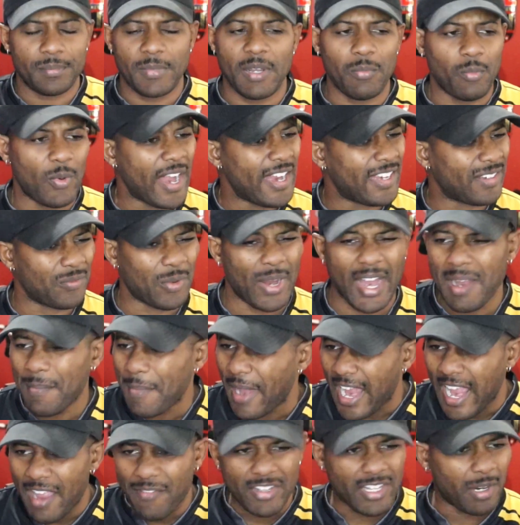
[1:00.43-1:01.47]
Why am
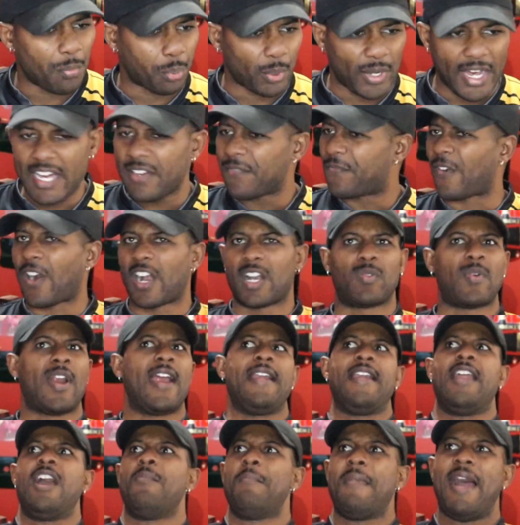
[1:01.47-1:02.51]
I having a brain fart
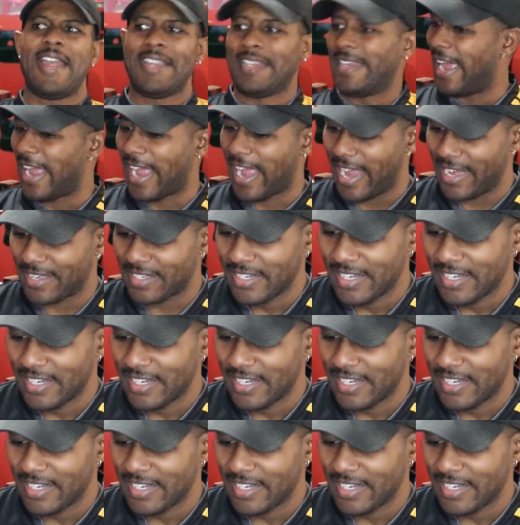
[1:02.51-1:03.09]
right now? My God.